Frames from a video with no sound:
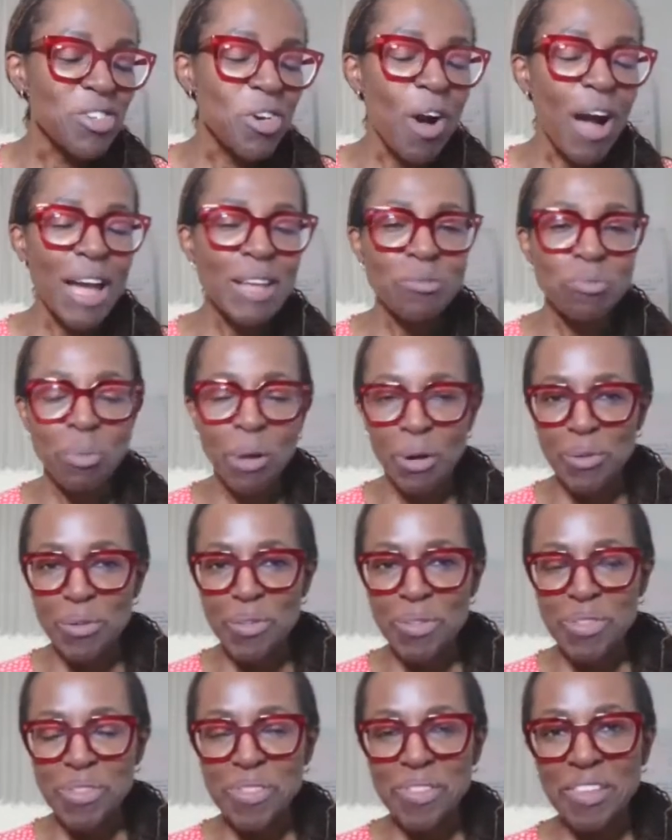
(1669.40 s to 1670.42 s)
tried
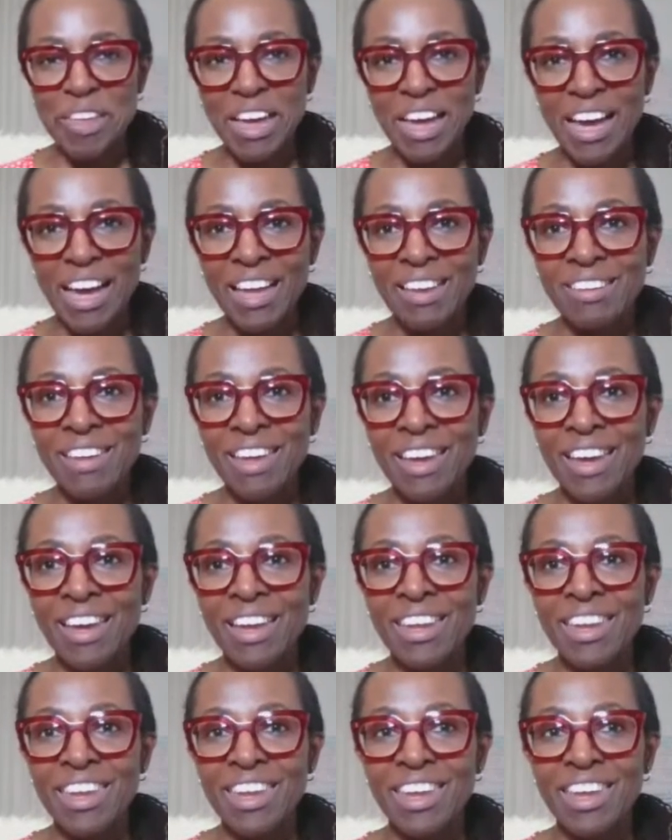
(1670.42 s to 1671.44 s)
both, and
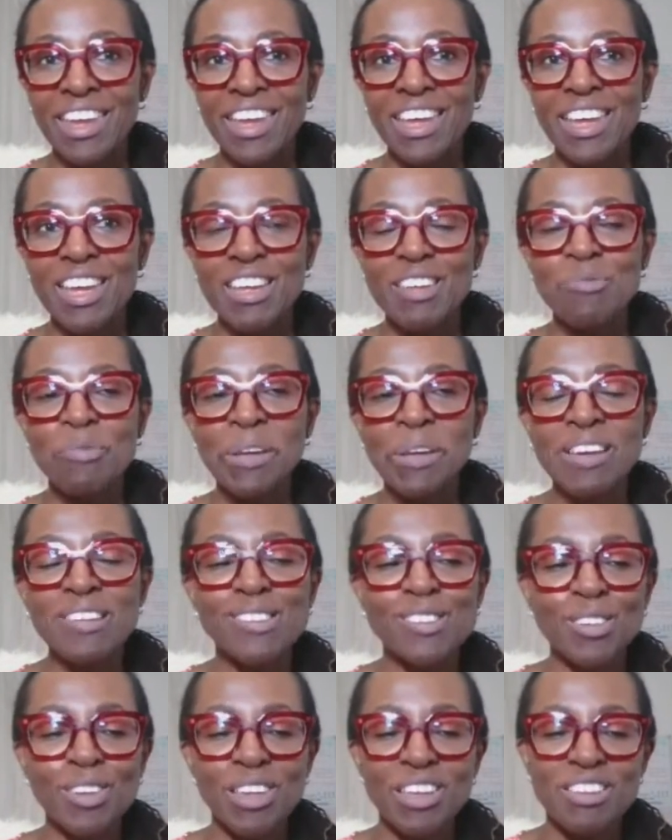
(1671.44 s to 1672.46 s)
then
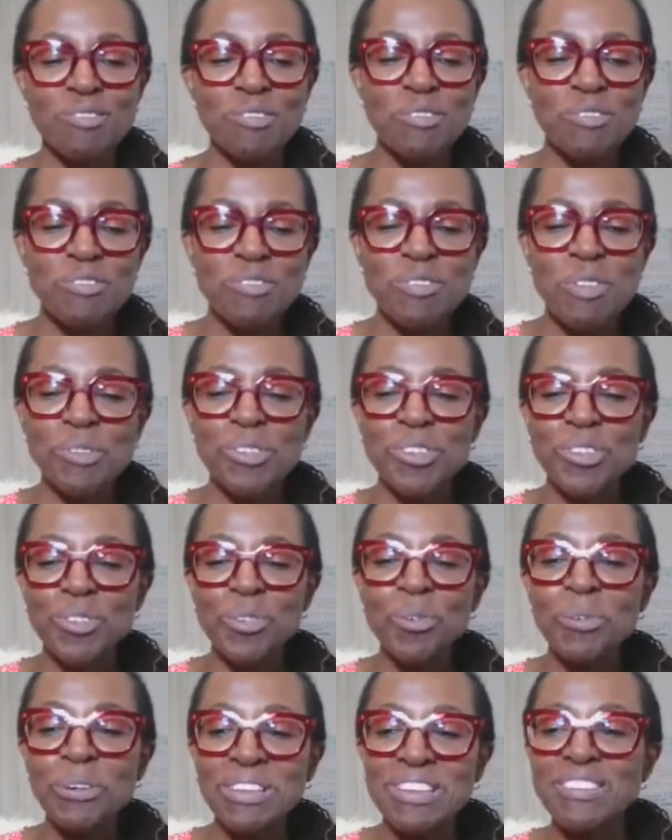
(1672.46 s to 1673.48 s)
because there was an
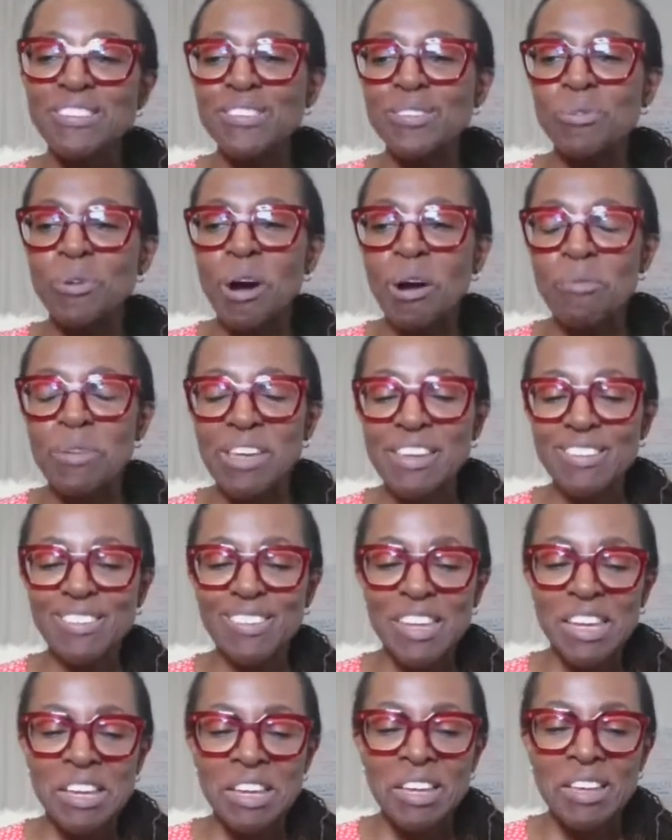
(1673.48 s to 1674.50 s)
awkwardness as well,
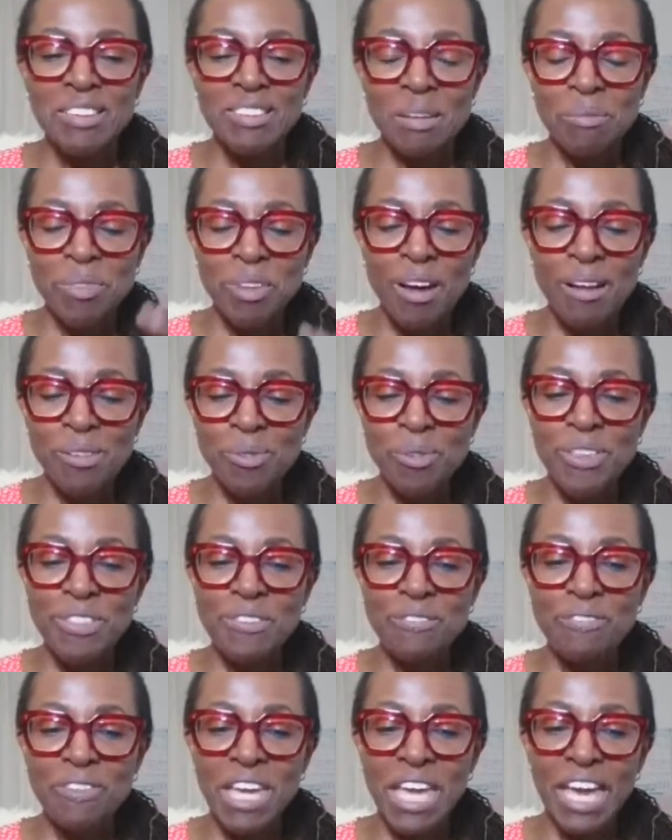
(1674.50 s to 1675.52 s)
because sometimes
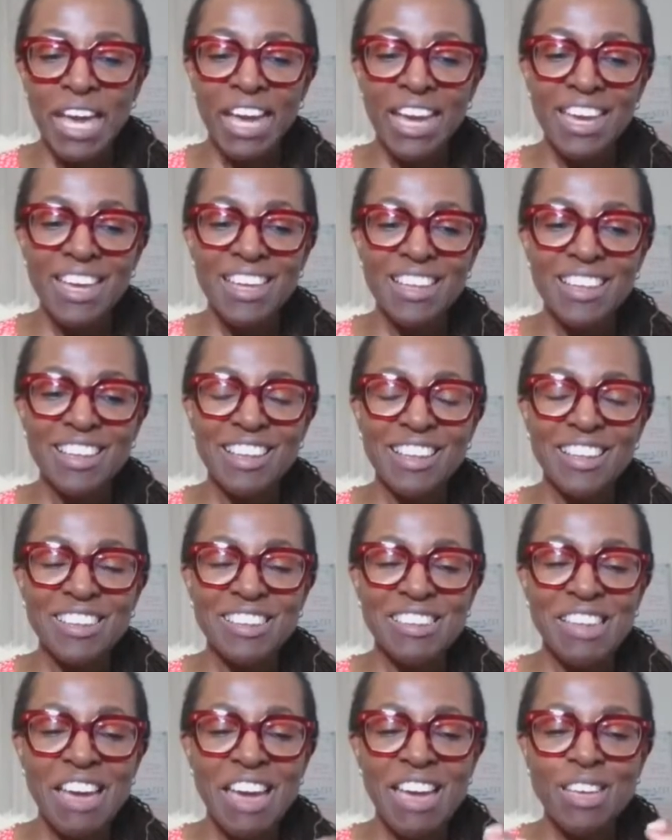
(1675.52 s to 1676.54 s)
with a VA,
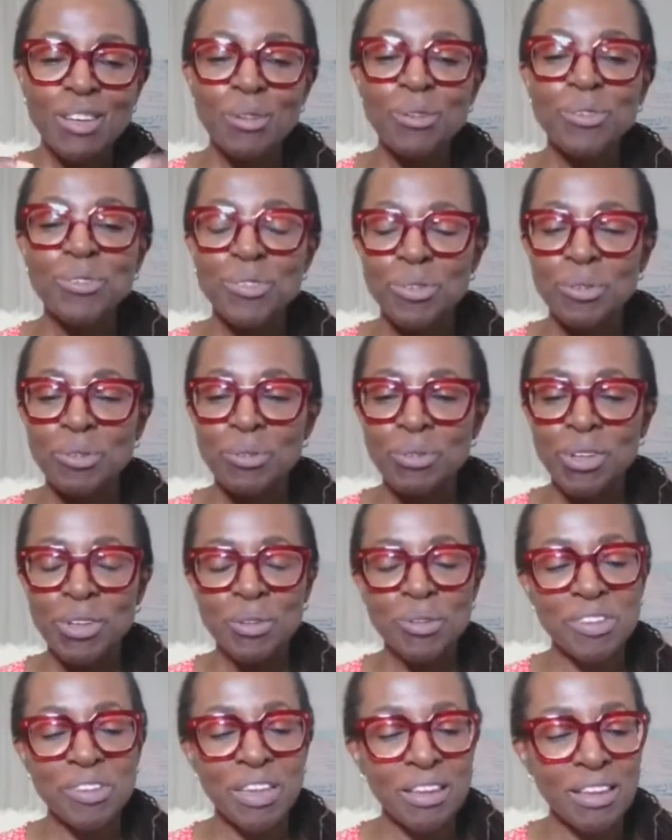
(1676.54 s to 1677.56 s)
they're used to
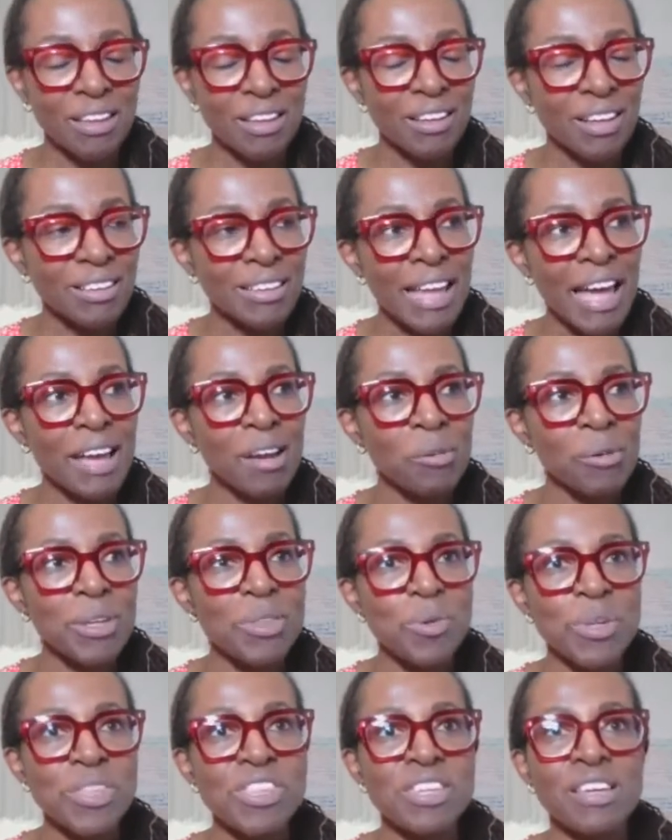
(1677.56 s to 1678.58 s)
using
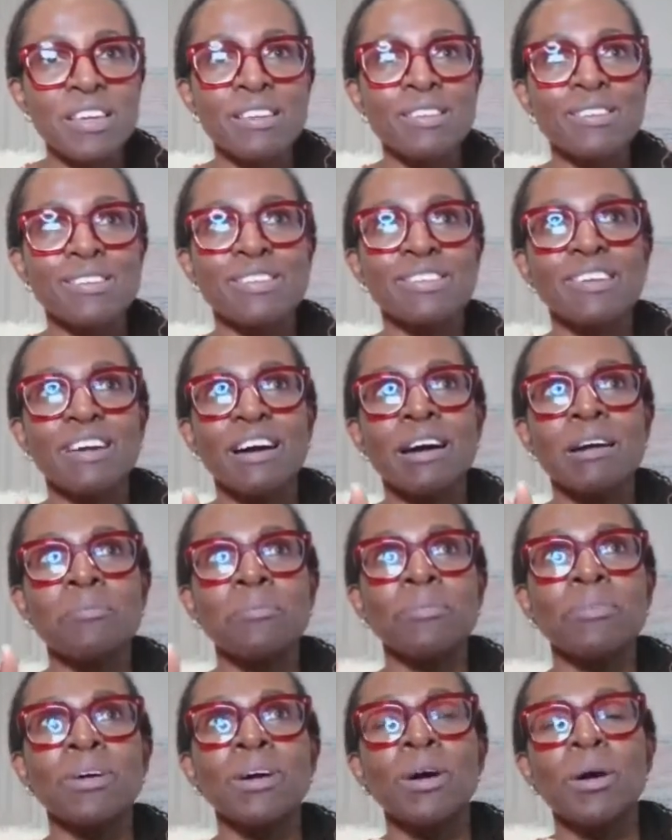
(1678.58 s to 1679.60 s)
language which is,
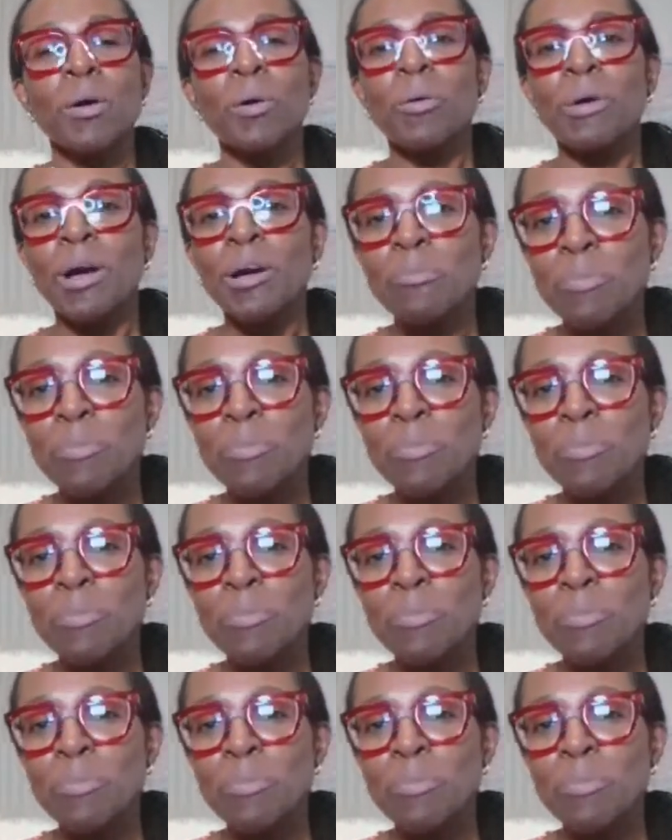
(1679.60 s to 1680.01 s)
oh, I